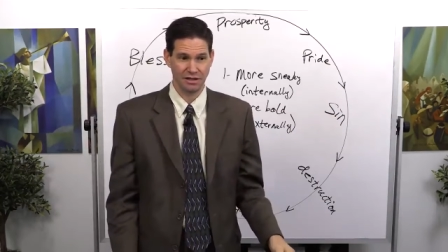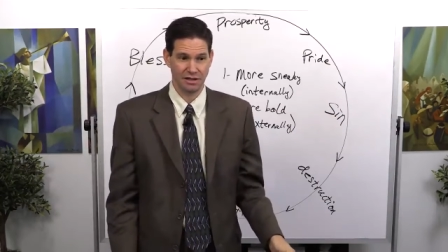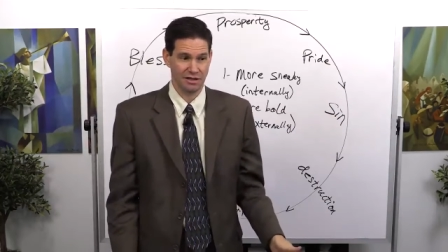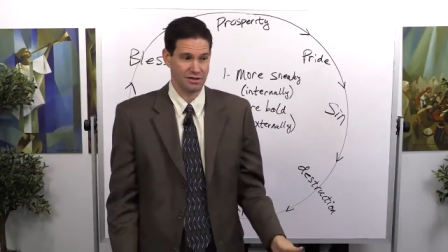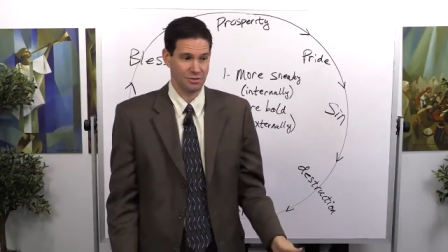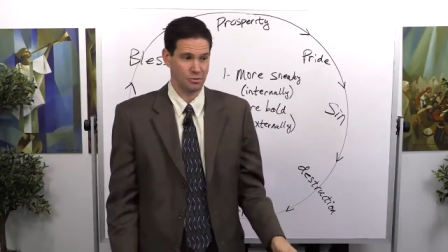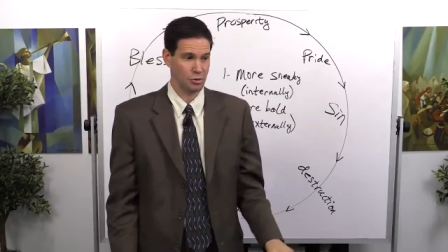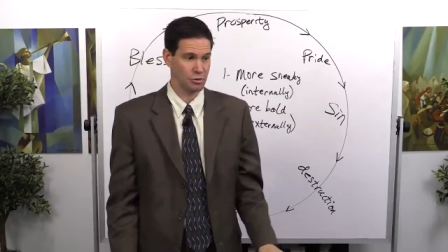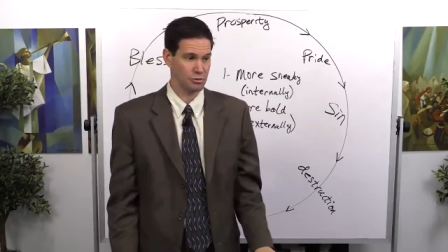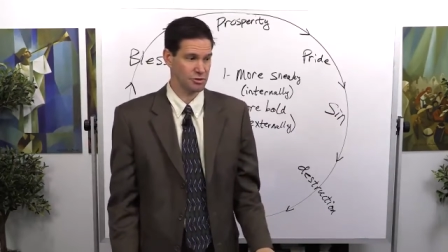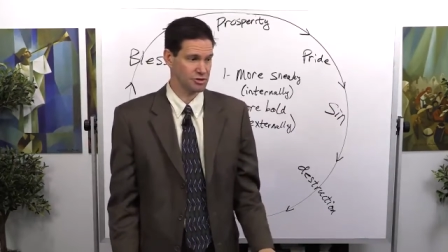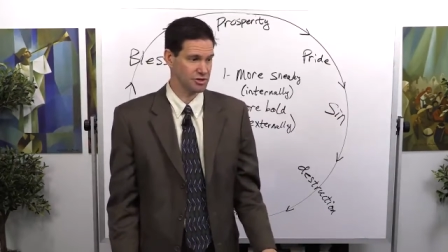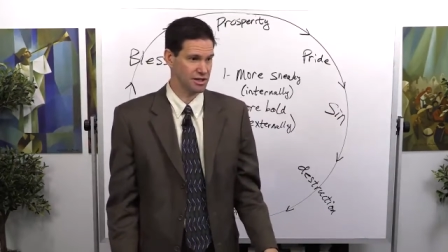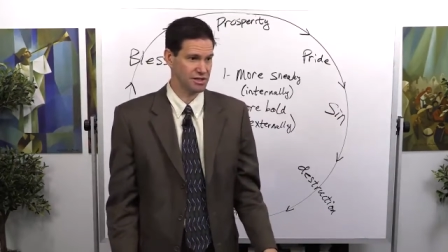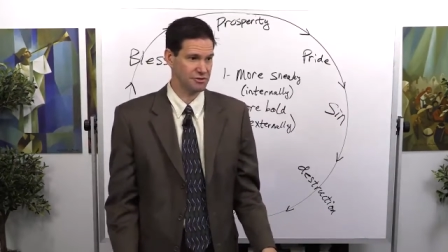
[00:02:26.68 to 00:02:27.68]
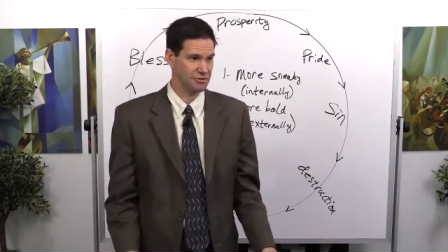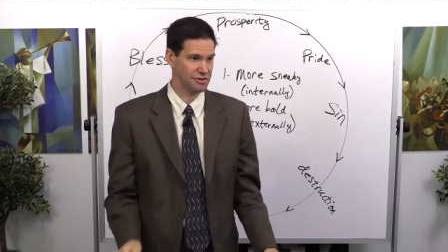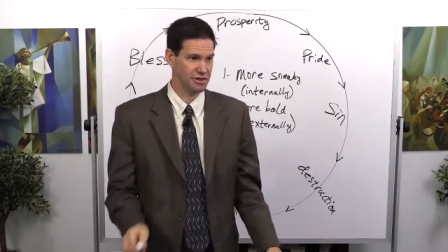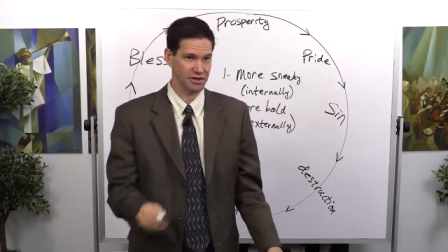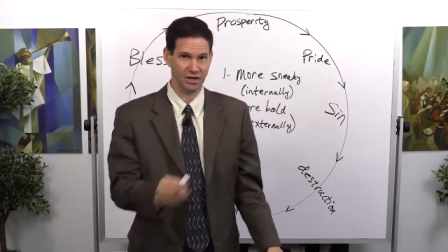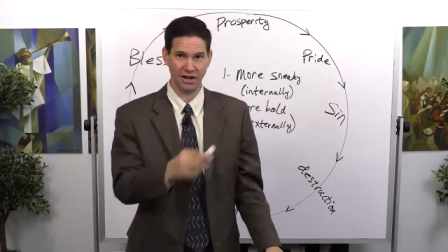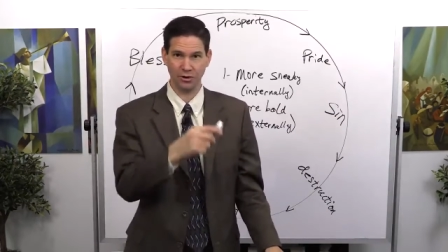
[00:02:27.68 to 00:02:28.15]
and the more we're trying to
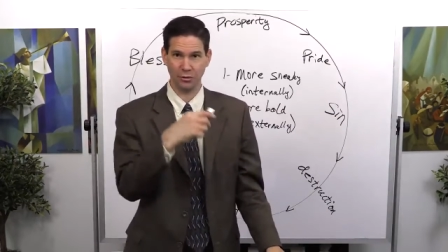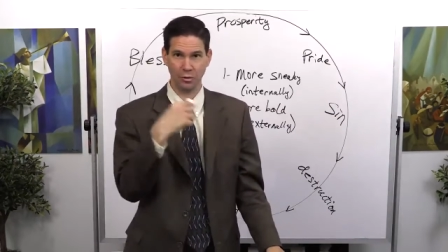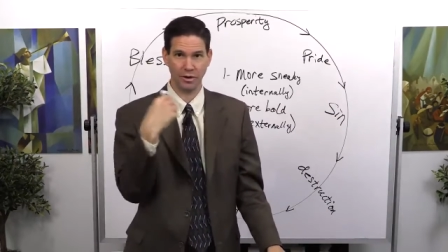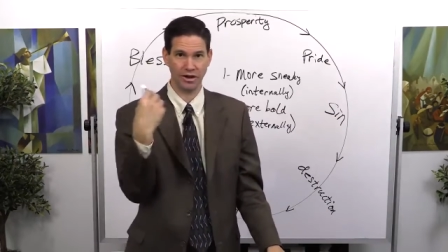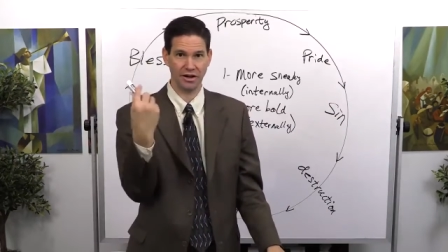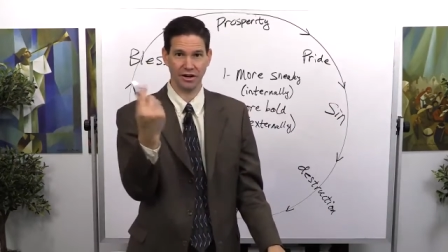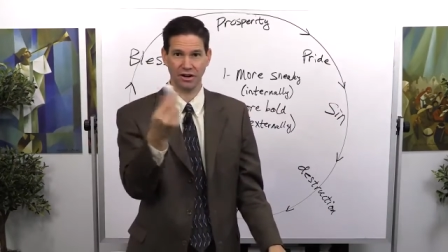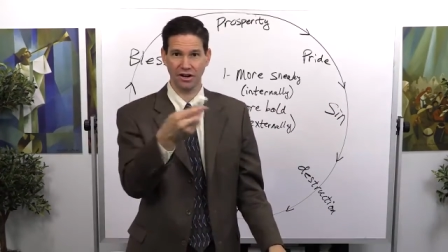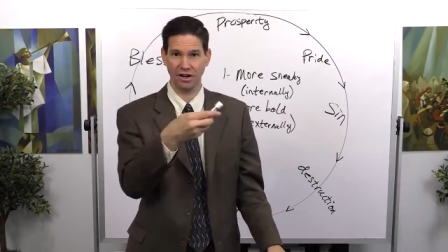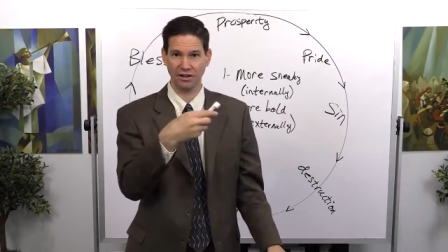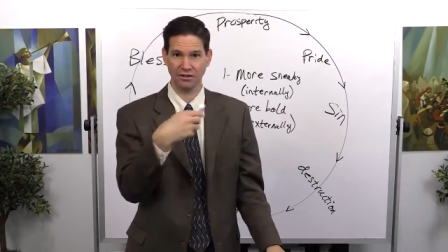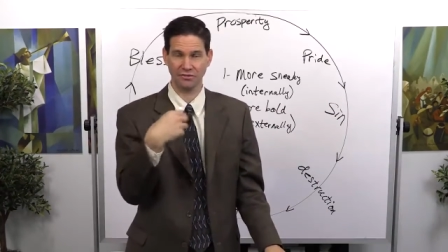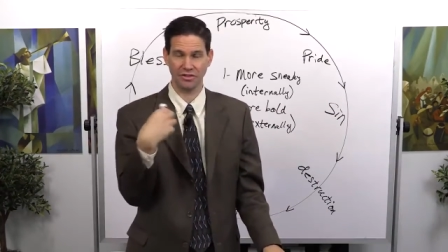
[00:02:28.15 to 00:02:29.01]
figure out where all